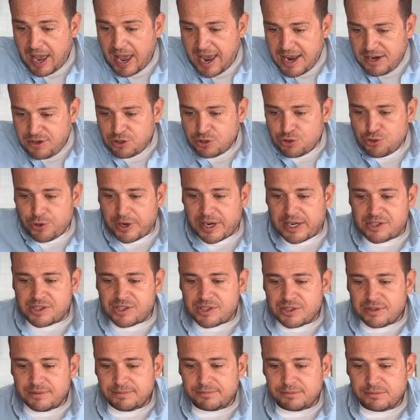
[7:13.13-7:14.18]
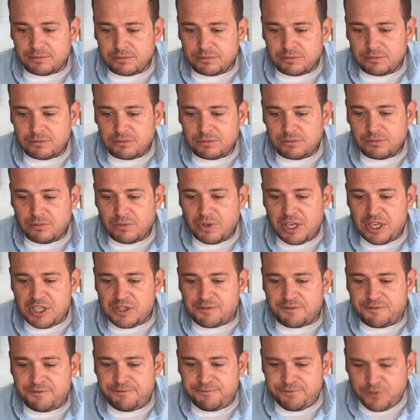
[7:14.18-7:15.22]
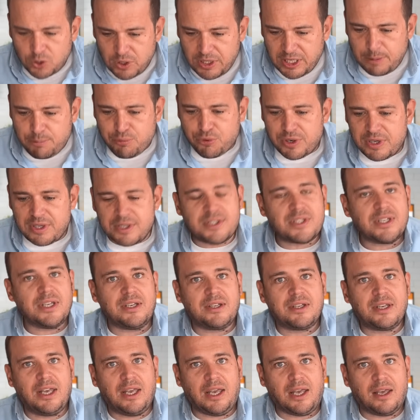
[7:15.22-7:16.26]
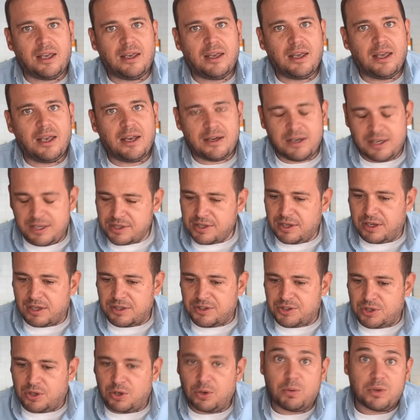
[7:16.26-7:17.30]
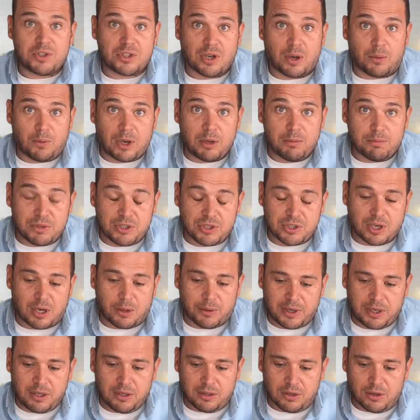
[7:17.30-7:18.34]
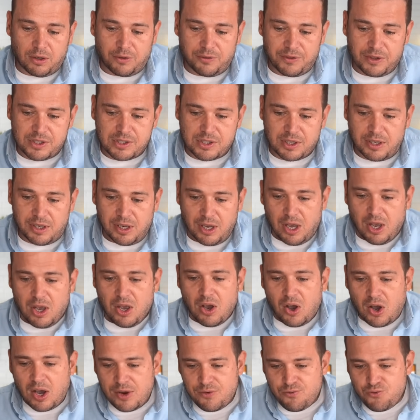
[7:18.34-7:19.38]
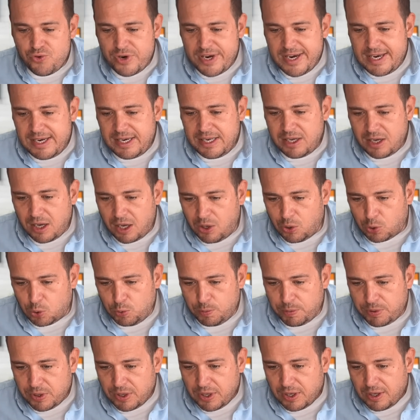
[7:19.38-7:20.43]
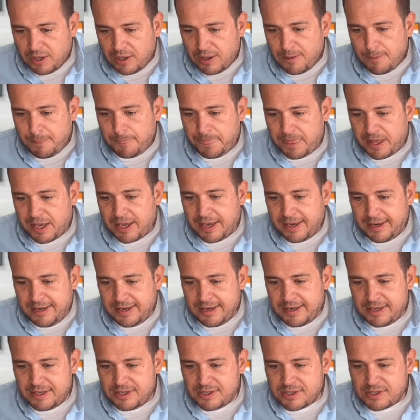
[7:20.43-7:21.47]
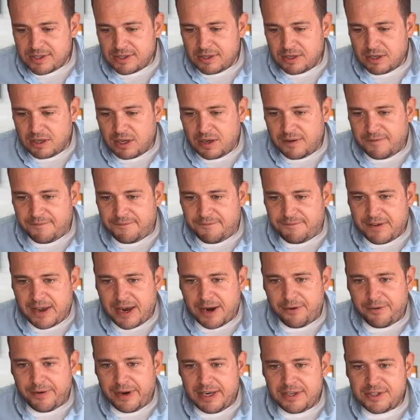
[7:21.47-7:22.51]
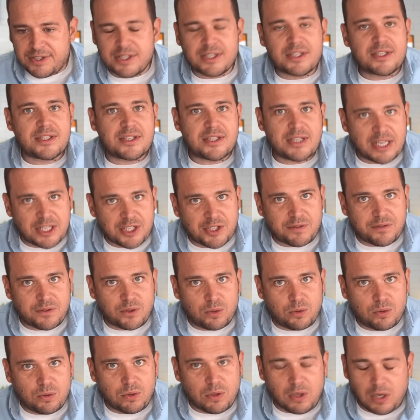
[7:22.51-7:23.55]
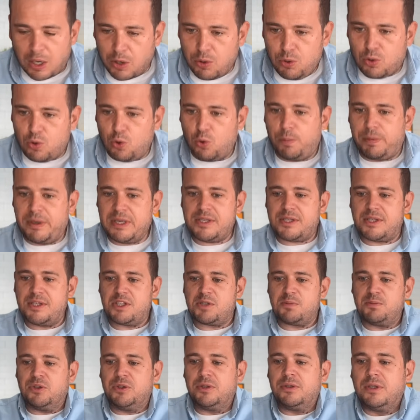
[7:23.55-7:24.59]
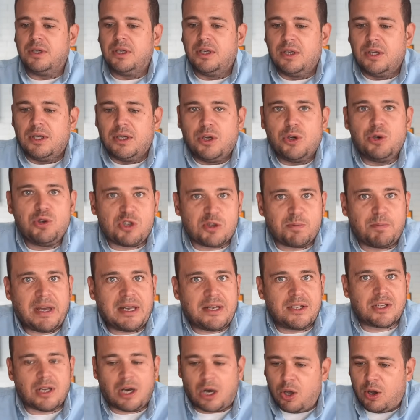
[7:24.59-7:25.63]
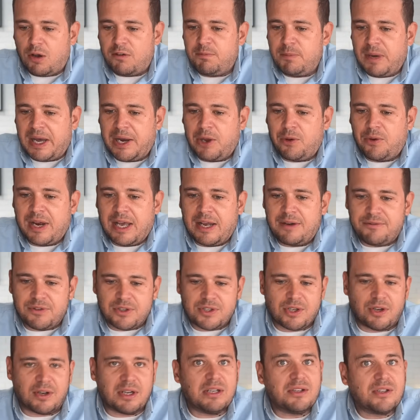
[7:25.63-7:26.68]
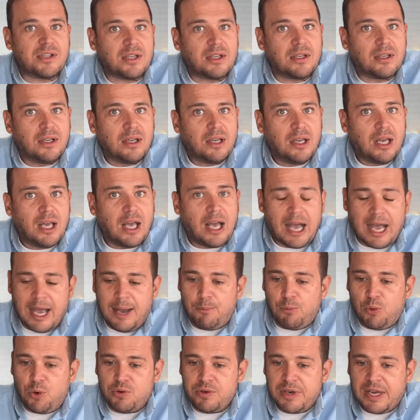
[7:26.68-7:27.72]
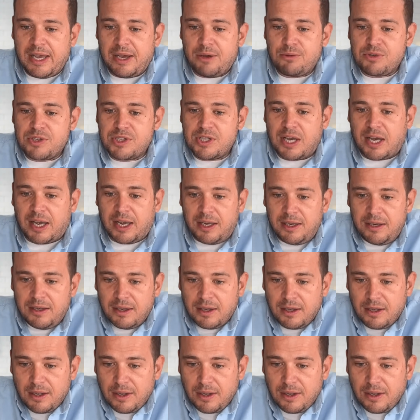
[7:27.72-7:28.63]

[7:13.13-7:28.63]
and address is fully printed here in this article, which I won't be showing, obviously. I really hope that he is a very successful local businessman who spends a lot of money on advertising and will now say